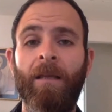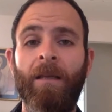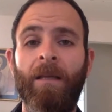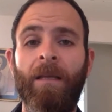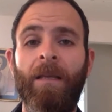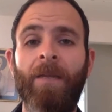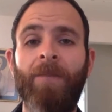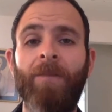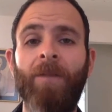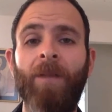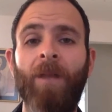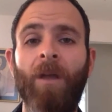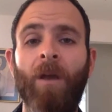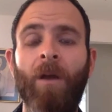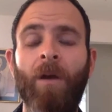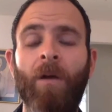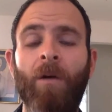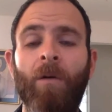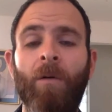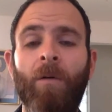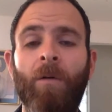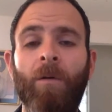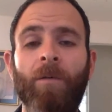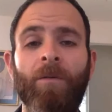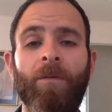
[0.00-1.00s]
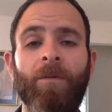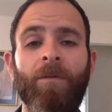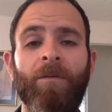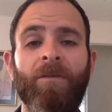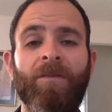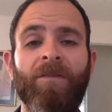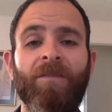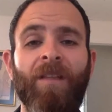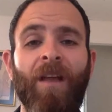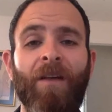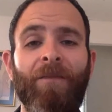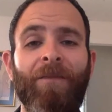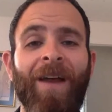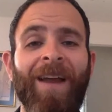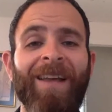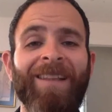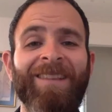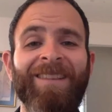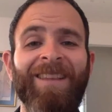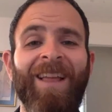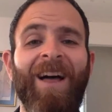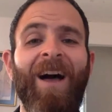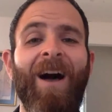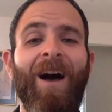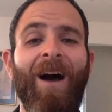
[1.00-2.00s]
Even though stuff I
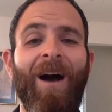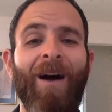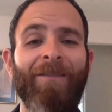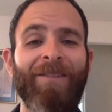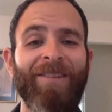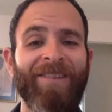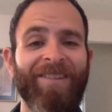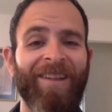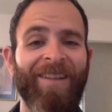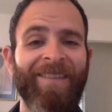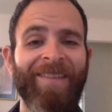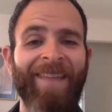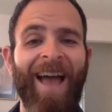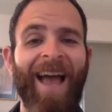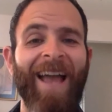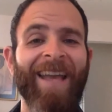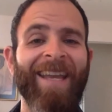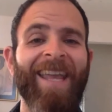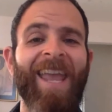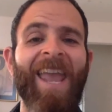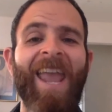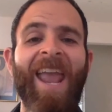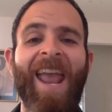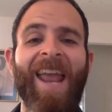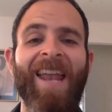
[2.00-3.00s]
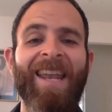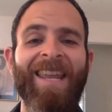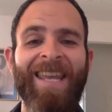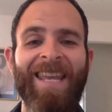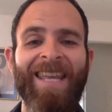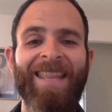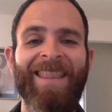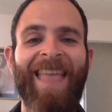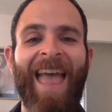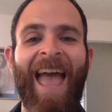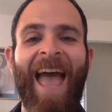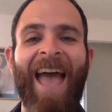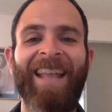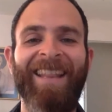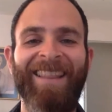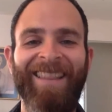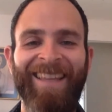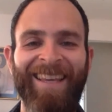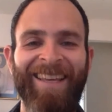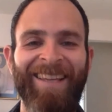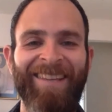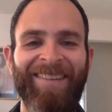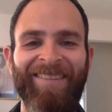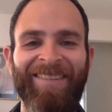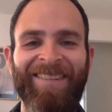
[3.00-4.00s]
love is on the I can't eat that
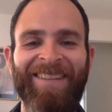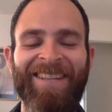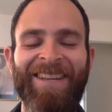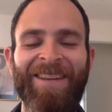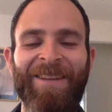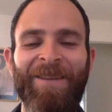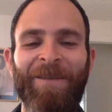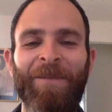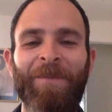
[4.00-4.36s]
list.